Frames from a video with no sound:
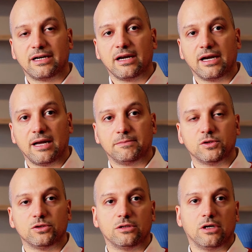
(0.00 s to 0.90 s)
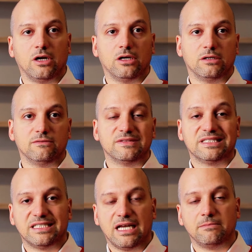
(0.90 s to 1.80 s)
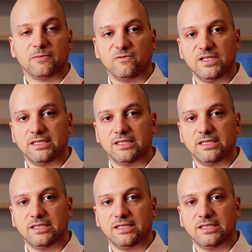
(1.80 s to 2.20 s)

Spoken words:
track and capture of some